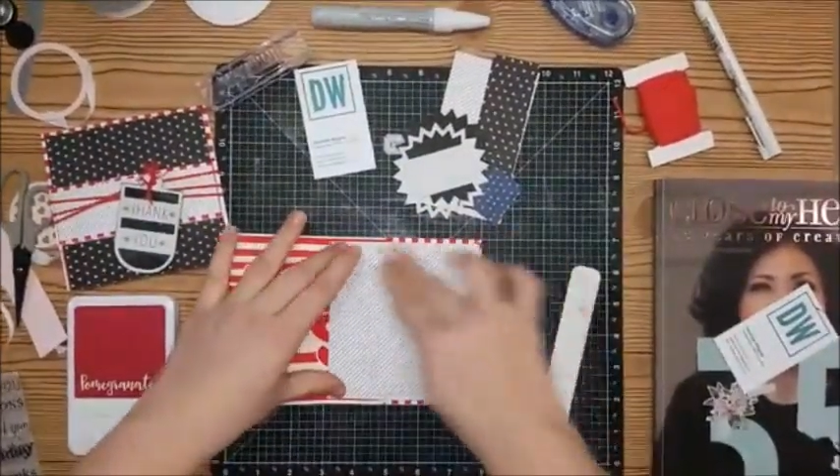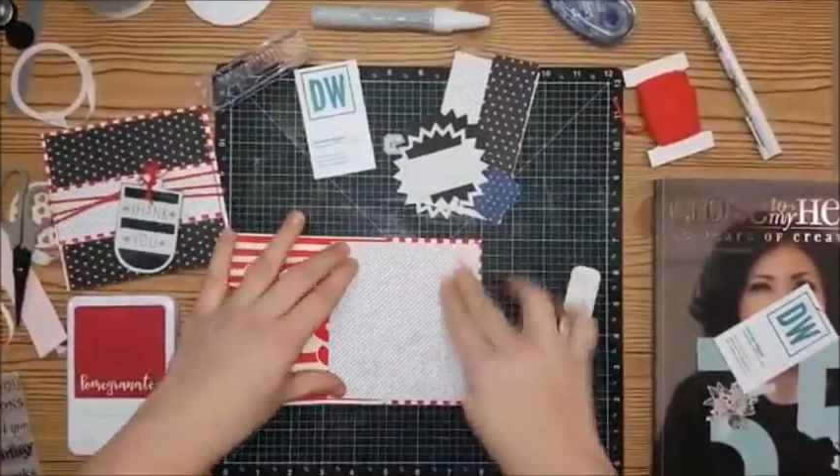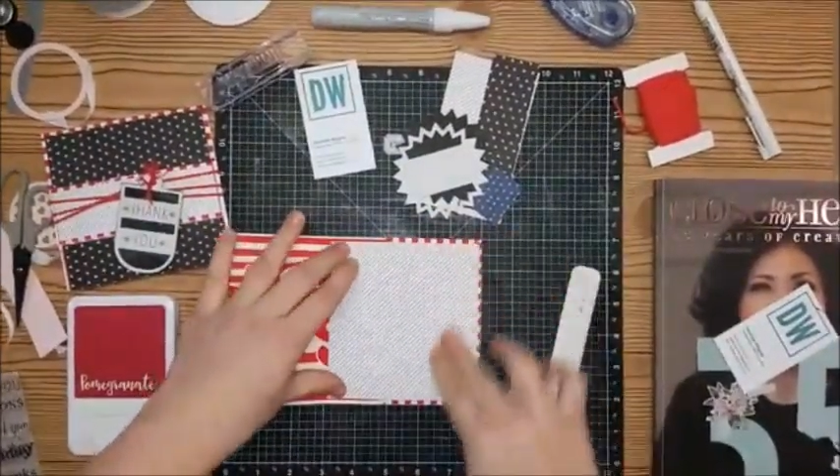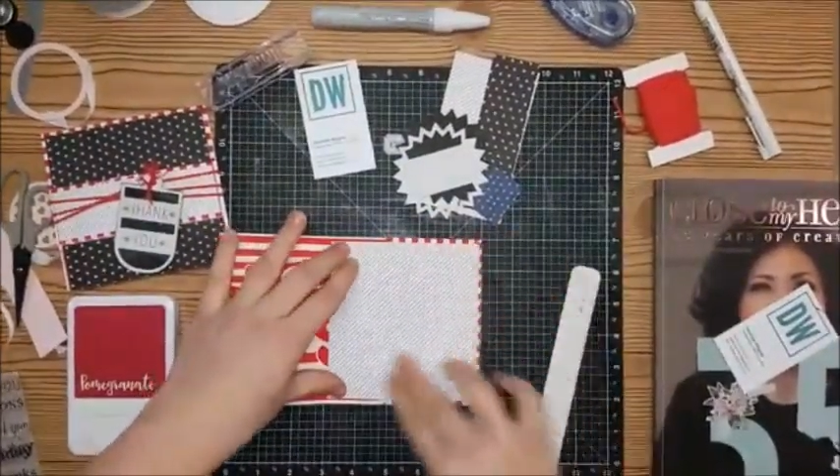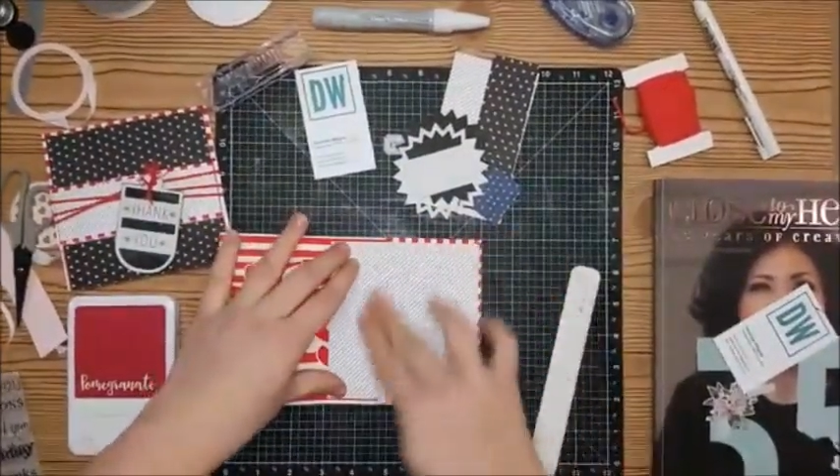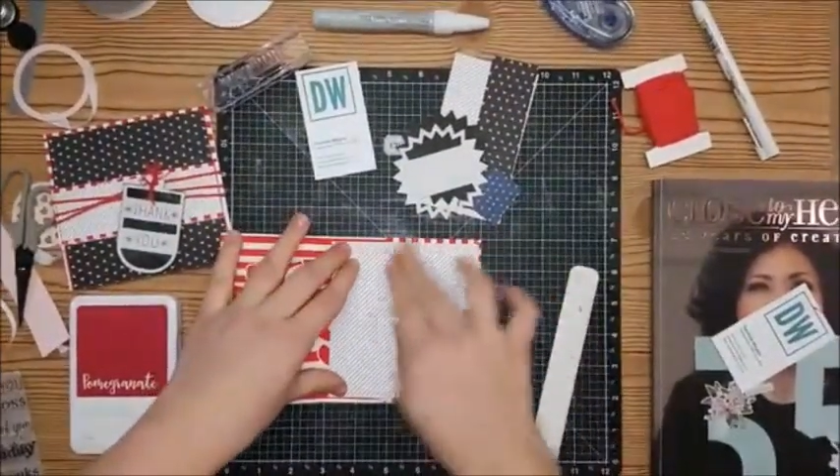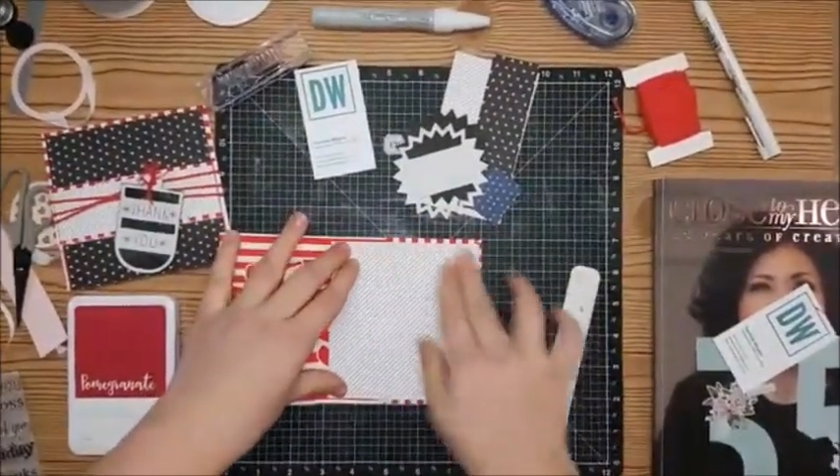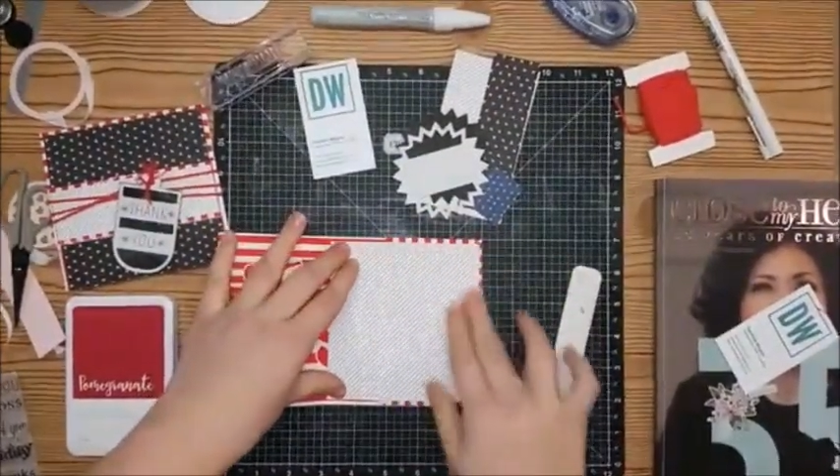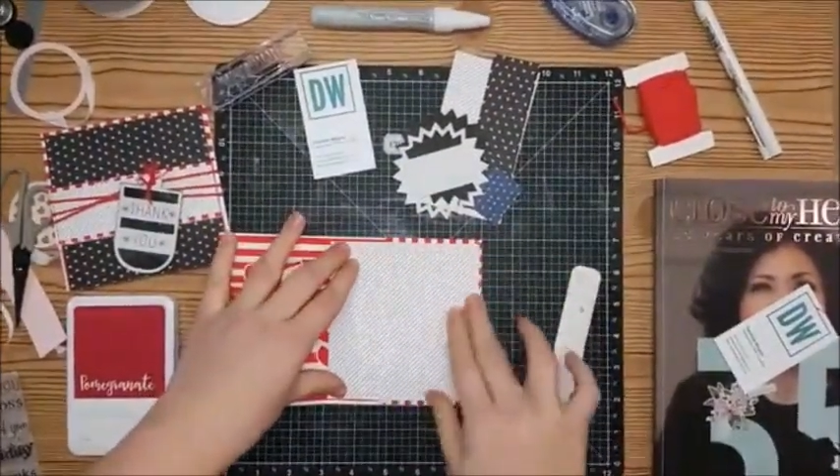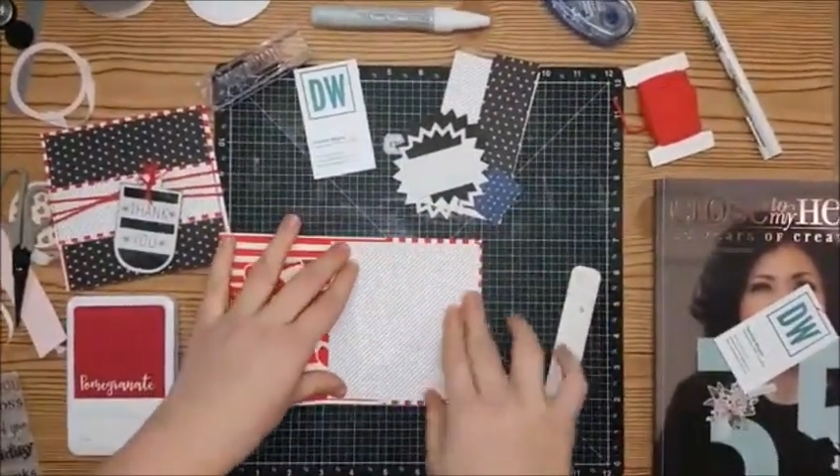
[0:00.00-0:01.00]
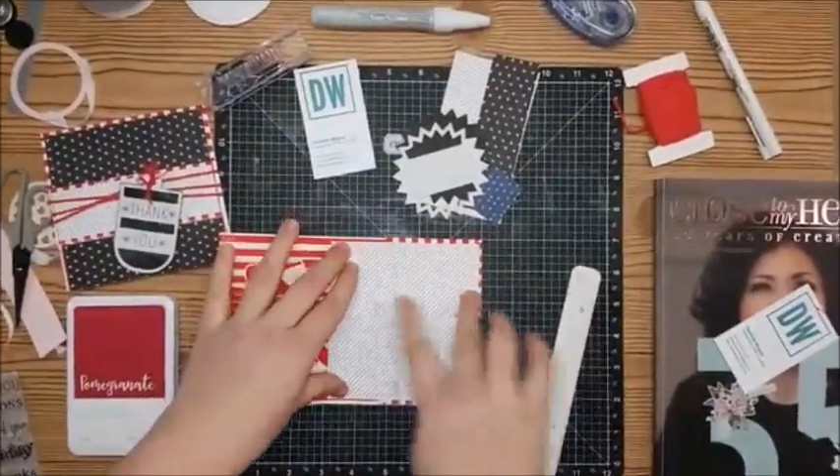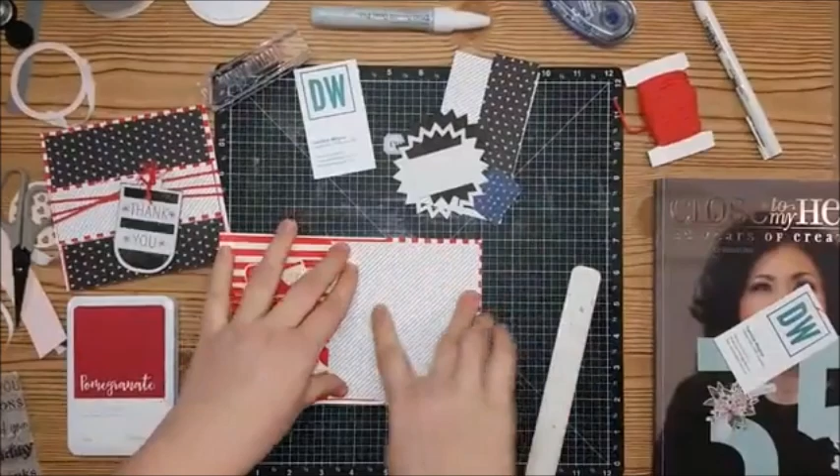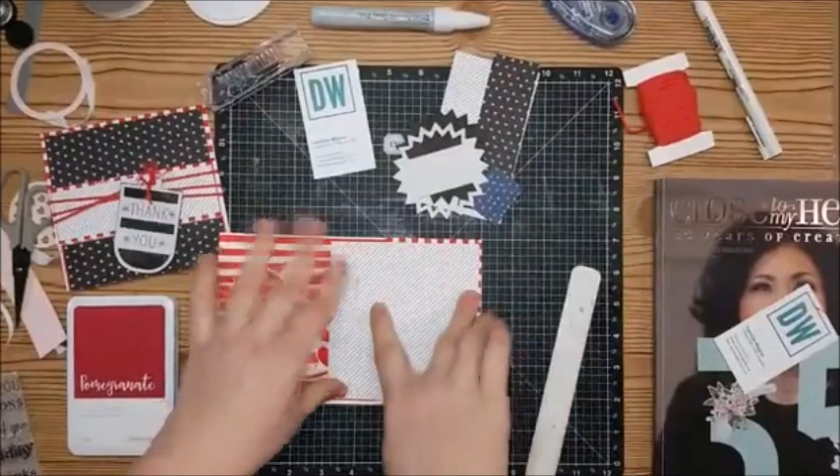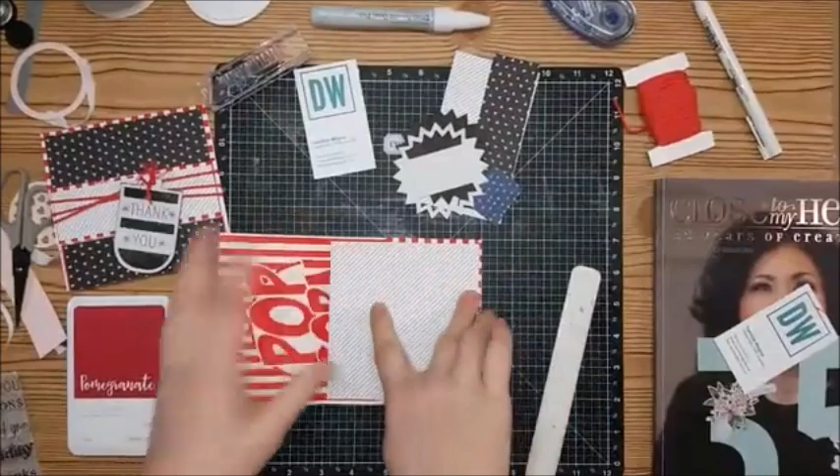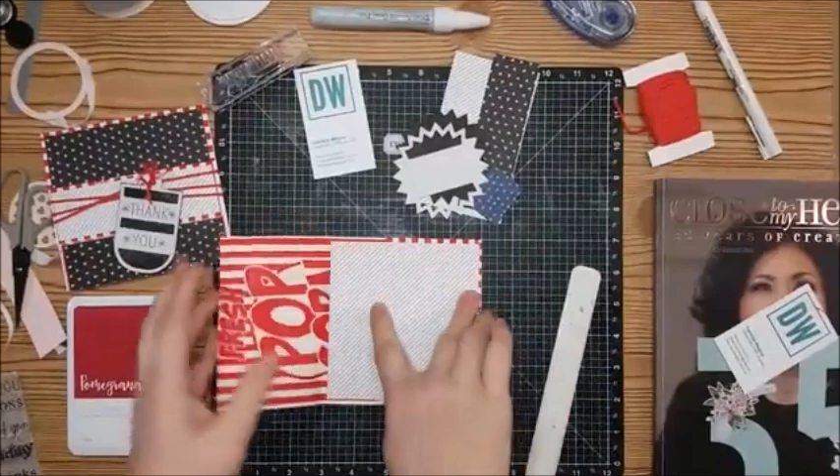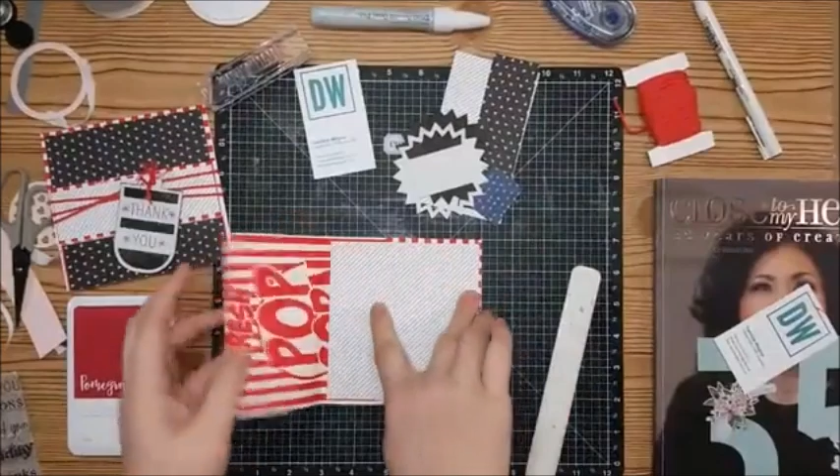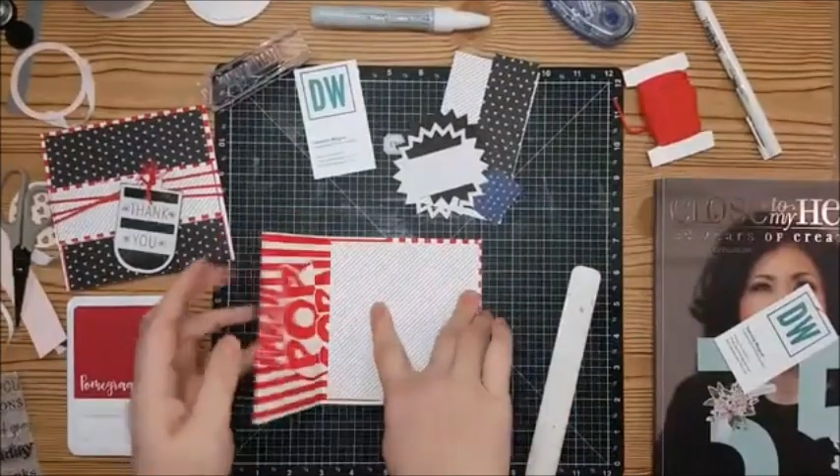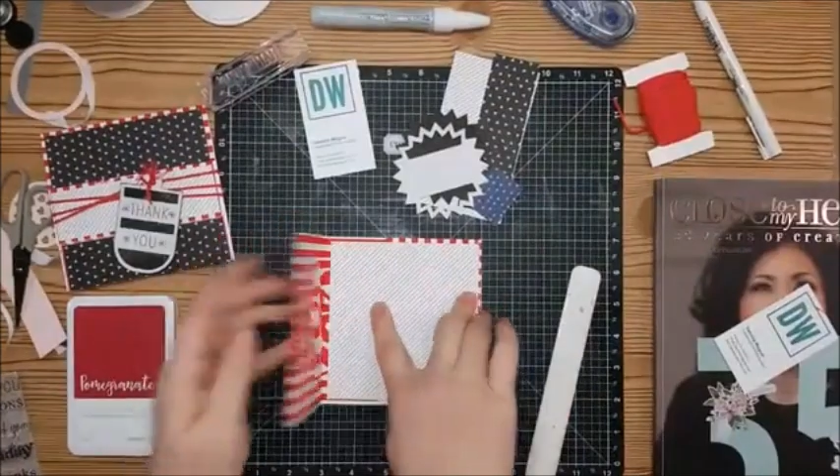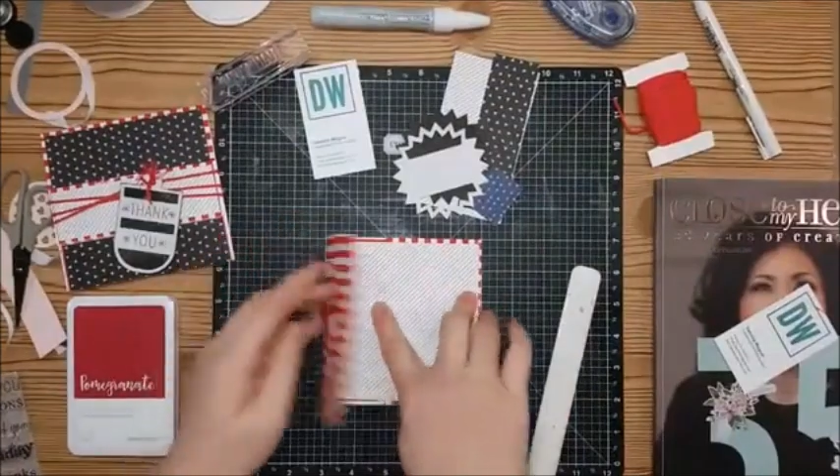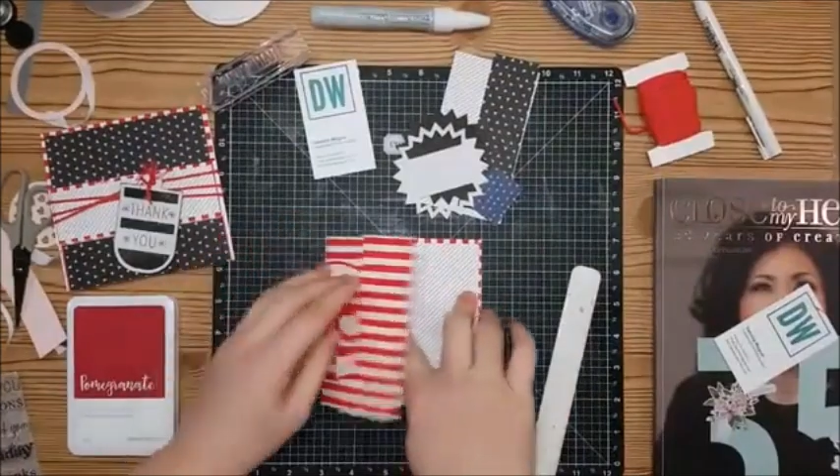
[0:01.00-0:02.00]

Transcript: 4.75 base